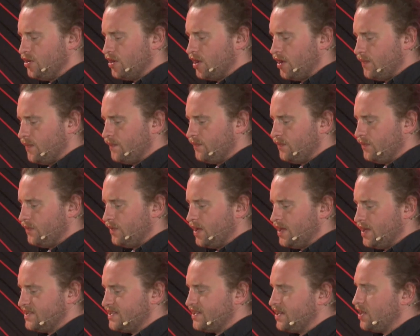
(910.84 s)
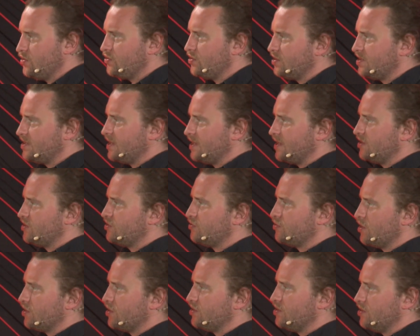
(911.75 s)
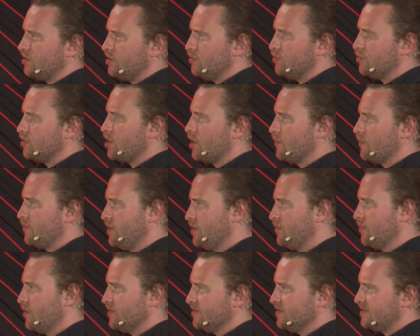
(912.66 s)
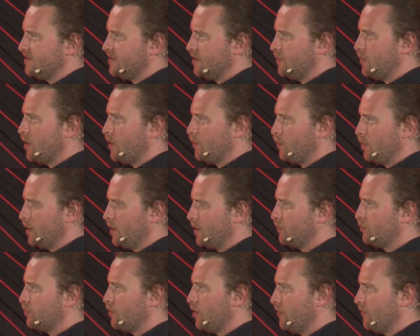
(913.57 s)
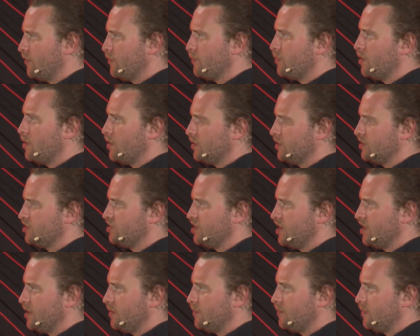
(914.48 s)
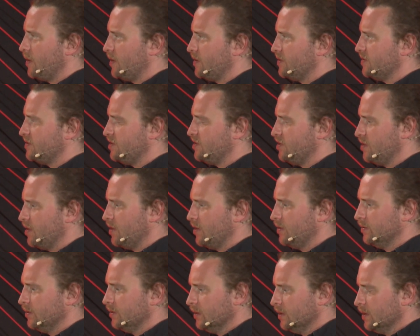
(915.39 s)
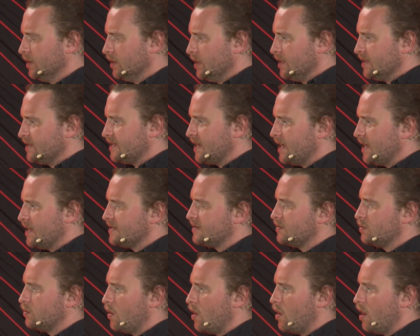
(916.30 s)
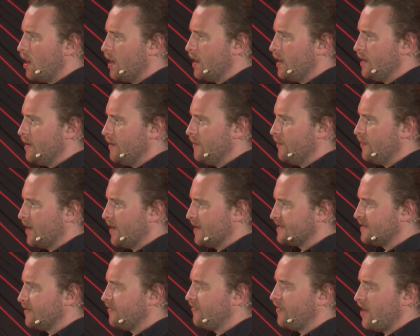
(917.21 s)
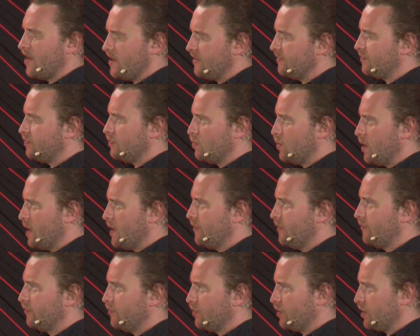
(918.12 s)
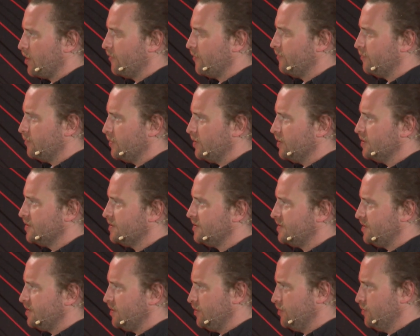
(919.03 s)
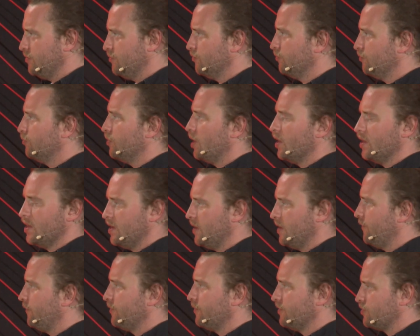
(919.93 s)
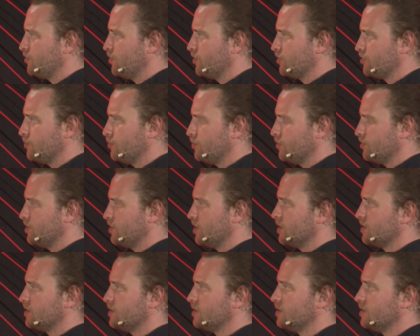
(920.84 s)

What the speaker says: know, it's an interesting structure that your company runs, the public-private partnership, and, you know, tell us why that's a favourable way for a government to run an infrastructure project.